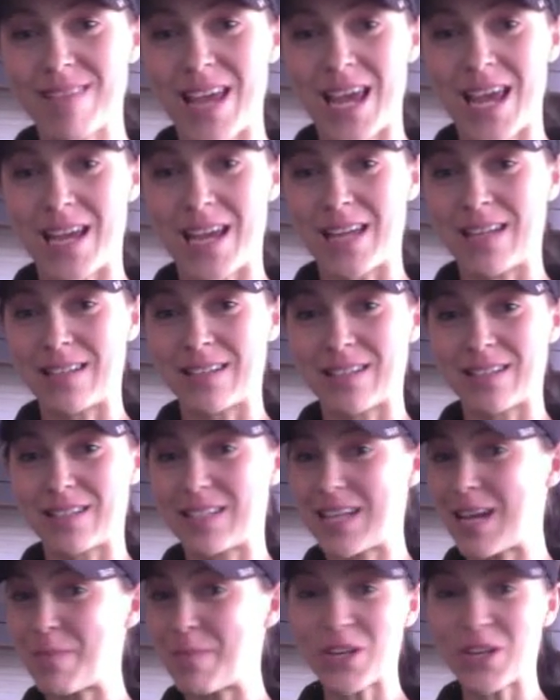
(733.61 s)
And
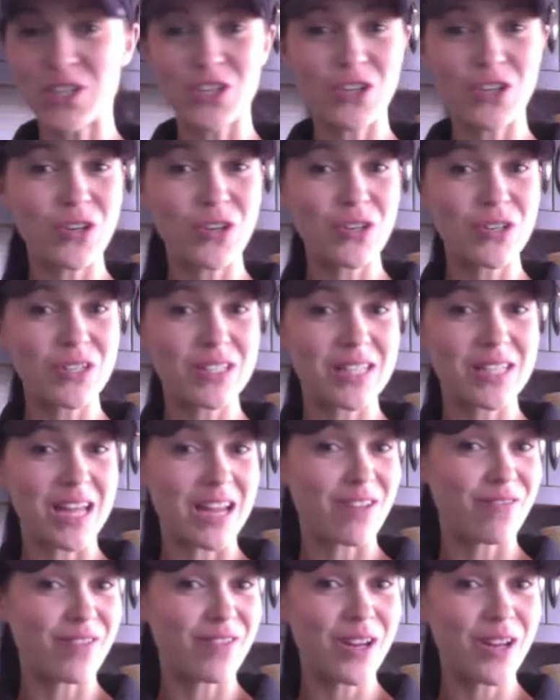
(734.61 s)
take pictures,
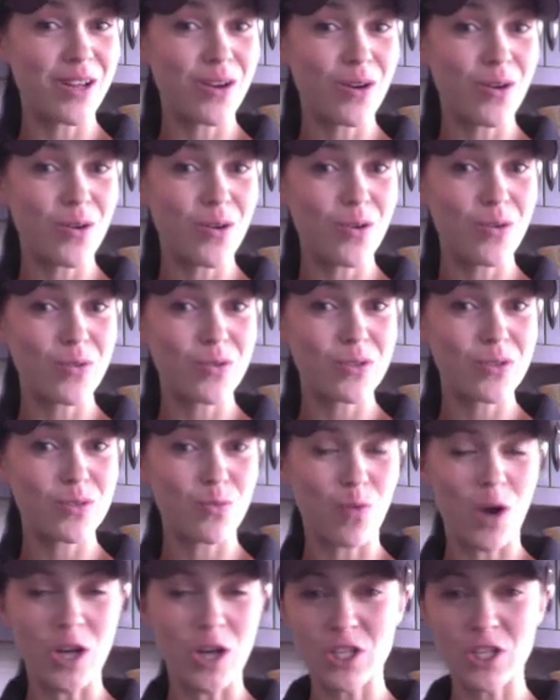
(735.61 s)
take
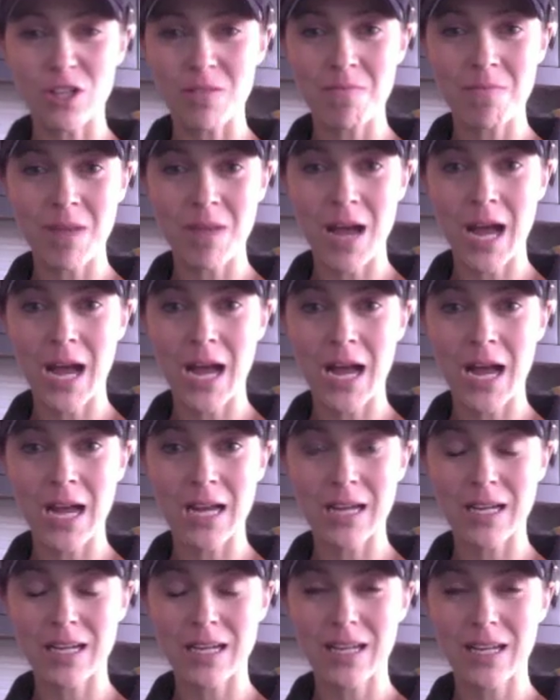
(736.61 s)
videos, watch them
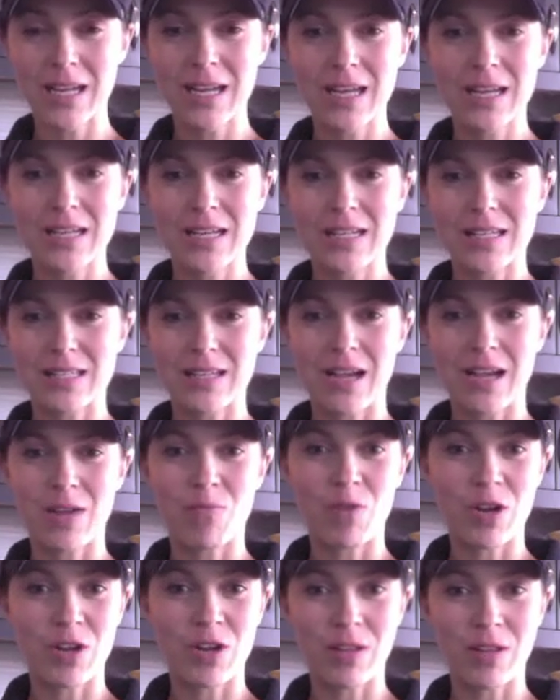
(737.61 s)
back, decide
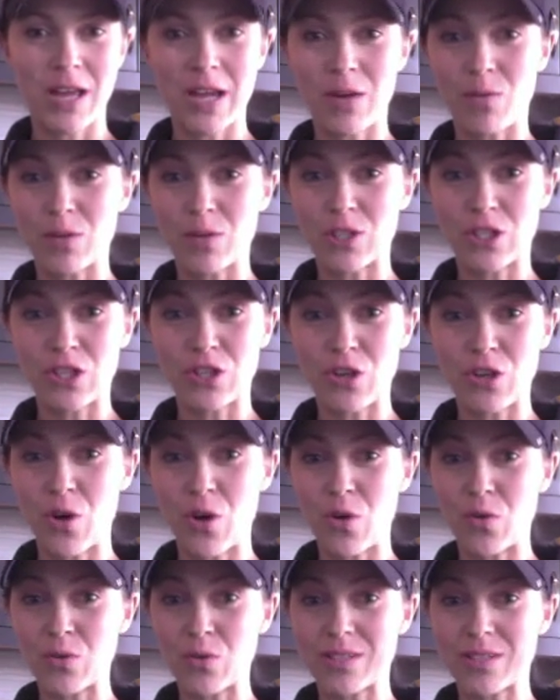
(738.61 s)
what you like, what you
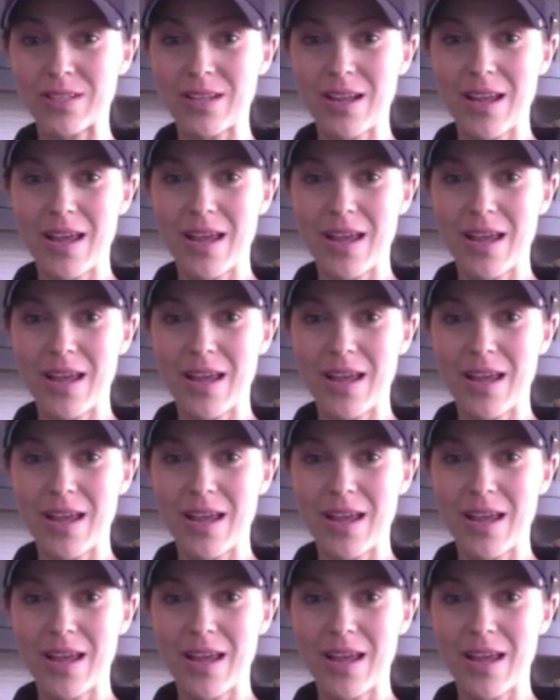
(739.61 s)
don't.